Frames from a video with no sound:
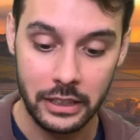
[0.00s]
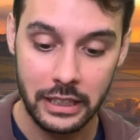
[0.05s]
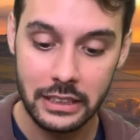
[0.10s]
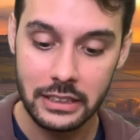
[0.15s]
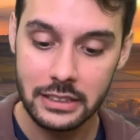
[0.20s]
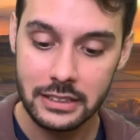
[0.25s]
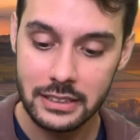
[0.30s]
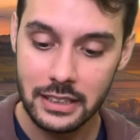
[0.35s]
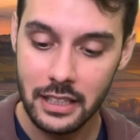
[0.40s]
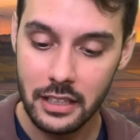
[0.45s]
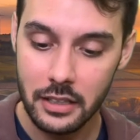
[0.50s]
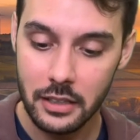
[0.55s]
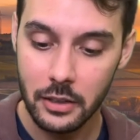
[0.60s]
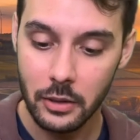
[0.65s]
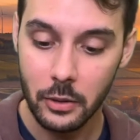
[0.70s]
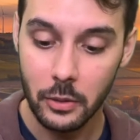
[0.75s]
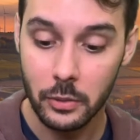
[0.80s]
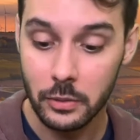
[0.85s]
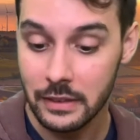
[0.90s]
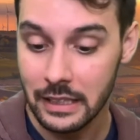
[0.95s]
He just got a
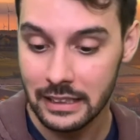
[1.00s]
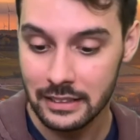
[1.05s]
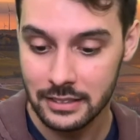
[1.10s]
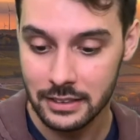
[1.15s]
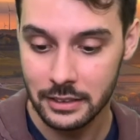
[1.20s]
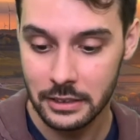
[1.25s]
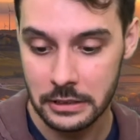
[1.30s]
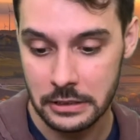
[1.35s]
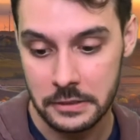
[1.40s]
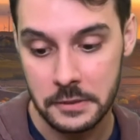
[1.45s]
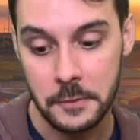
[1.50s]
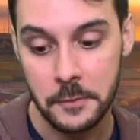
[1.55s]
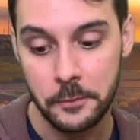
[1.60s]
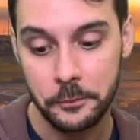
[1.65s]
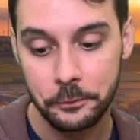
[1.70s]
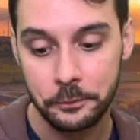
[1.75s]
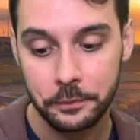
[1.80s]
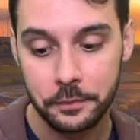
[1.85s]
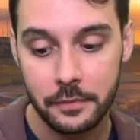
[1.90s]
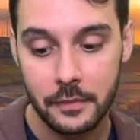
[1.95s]
cold, that's all.
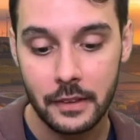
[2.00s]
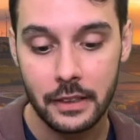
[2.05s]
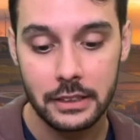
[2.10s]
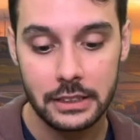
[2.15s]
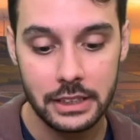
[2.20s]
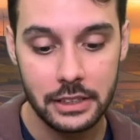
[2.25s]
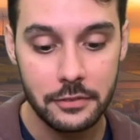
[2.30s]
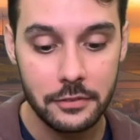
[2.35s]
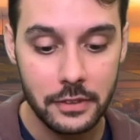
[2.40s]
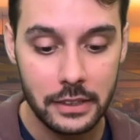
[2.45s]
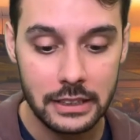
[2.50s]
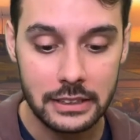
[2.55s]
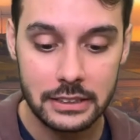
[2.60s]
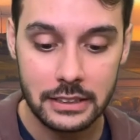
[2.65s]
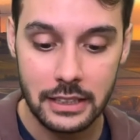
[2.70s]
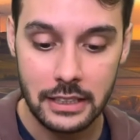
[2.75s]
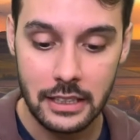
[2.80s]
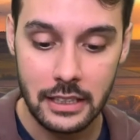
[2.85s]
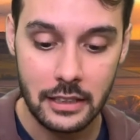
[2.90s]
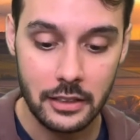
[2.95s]
She finished
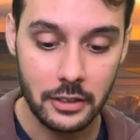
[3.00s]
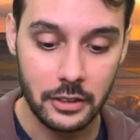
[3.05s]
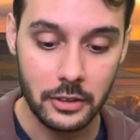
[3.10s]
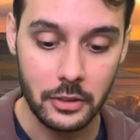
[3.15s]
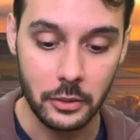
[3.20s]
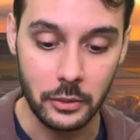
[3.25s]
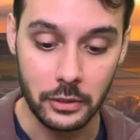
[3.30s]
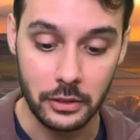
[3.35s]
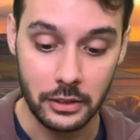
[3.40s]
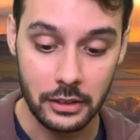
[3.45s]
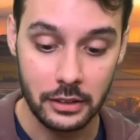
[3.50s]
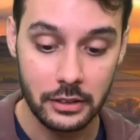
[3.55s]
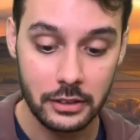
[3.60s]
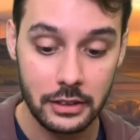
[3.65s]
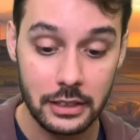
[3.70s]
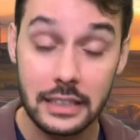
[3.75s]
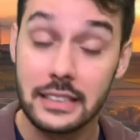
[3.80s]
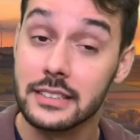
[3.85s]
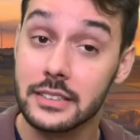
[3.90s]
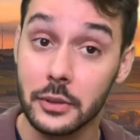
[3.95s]
eating her corn,
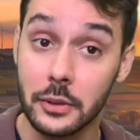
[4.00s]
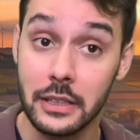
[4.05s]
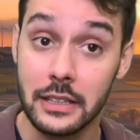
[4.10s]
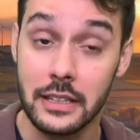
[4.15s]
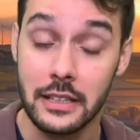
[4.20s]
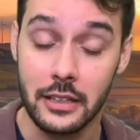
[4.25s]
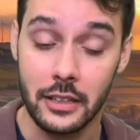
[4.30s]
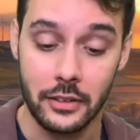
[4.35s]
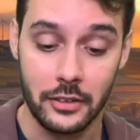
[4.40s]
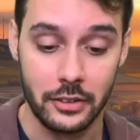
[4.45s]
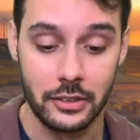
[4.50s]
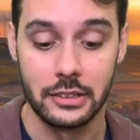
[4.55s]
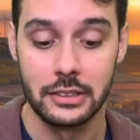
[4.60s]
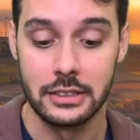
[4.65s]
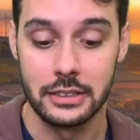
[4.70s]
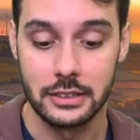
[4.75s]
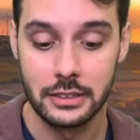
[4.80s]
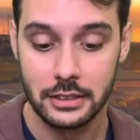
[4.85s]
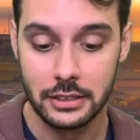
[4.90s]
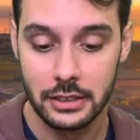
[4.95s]
and so did the others.
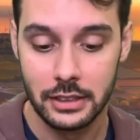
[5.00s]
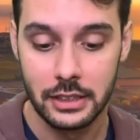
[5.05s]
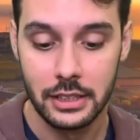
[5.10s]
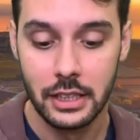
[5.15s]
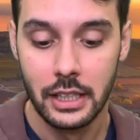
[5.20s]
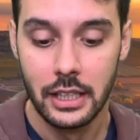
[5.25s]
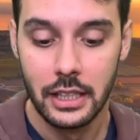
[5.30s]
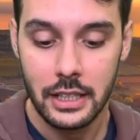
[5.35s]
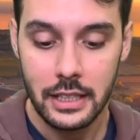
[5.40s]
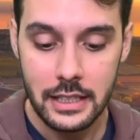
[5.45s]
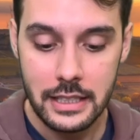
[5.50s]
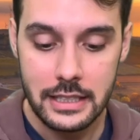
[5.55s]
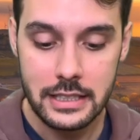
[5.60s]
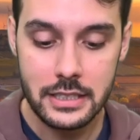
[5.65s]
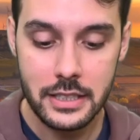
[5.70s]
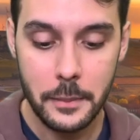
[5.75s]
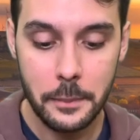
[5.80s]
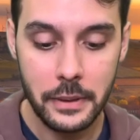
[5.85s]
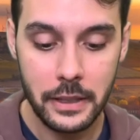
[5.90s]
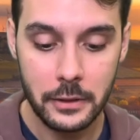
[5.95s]
In
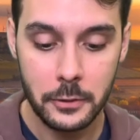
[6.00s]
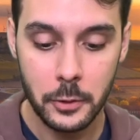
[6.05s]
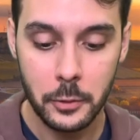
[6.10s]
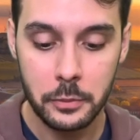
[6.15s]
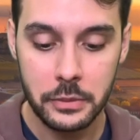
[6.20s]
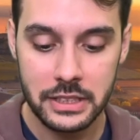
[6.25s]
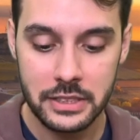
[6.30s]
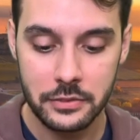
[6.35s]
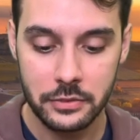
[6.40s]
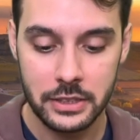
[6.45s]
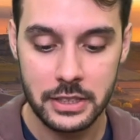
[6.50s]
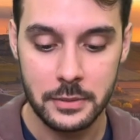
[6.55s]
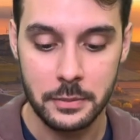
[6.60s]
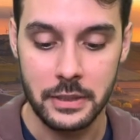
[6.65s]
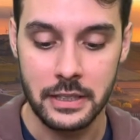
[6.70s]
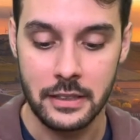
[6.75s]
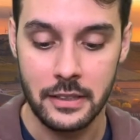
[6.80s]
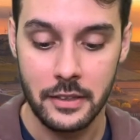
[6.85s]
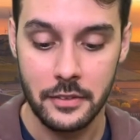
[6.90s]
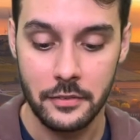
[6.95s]
the bedroom, Miss
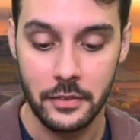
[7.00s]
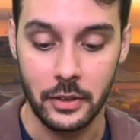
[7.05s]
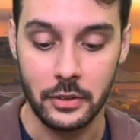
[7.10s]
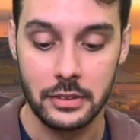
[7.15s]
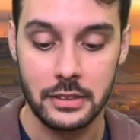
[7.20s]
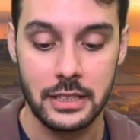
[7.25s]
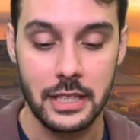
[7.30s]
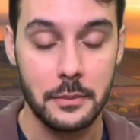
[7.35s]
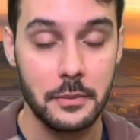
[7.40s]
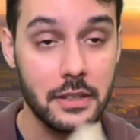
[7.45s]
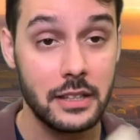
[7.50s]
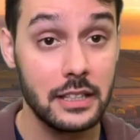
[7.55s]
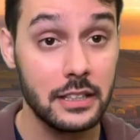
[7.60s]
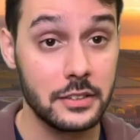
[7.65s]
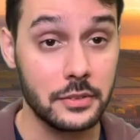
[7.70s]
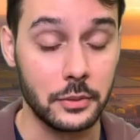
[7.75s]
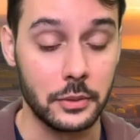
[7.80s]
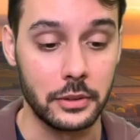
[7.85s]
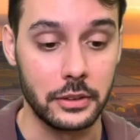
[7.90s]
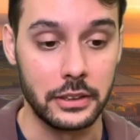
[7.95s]
Frisby felt Timothy's
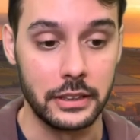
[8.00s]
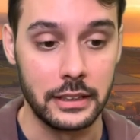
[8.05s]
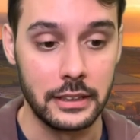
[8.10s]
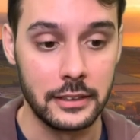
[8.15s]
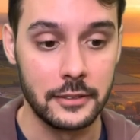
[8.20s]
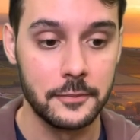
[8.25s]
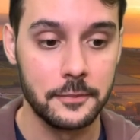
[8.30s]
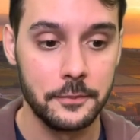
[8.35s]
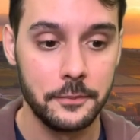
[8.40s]
forehead.